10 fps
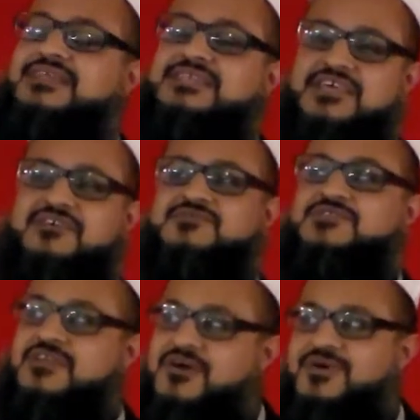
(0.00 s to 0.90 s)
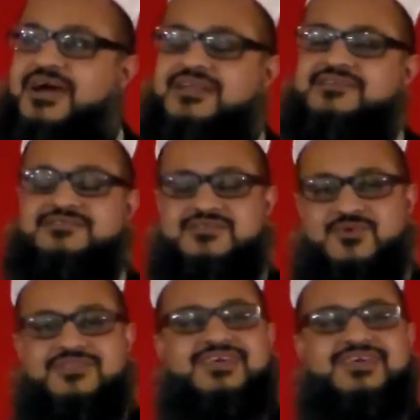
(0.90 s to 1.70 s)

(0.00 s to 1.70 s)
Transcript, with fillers: that gives, the lower hand is the one